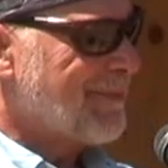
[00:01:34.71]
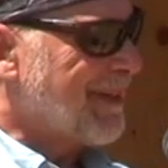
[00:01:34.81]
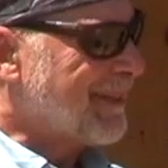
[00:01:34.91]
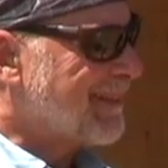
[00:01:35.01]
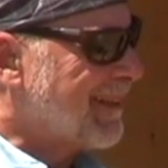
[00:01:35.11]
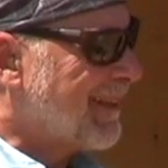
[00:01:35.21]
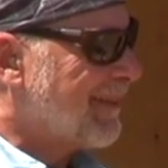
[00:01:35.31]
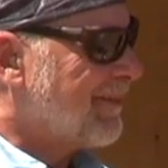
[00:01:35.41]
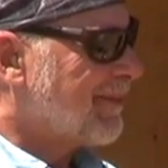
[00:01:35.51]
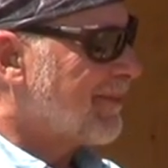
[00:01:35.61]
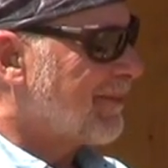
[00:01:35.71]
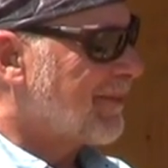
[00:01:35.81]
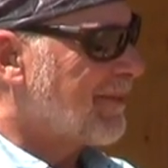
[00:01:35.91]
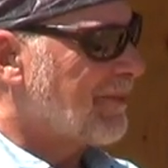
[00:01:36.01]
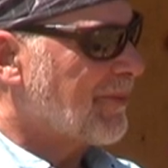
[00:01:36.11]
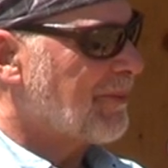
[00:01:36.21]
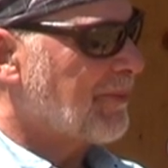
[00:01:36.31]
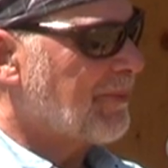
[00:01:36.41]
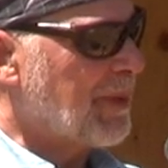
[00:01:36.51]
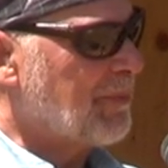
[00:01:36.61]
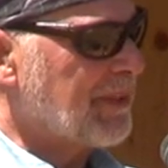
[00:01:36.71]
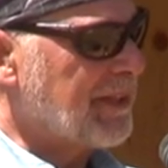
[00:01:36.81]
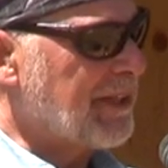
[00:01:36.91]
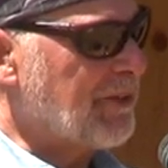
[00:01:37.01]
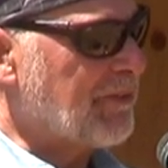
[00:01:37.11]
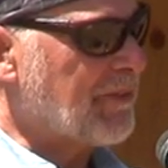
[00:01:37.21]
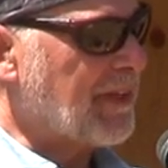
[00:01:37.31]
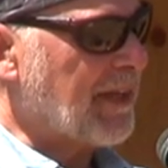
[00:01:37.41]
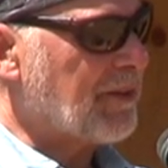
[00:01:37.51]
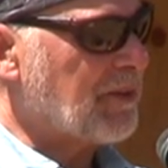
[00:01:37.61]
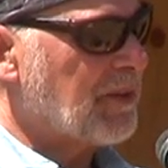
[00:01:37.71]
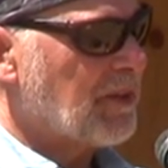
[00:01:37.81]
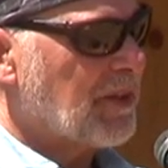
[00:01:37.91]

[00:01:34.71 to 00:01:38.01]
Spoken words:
But we believe that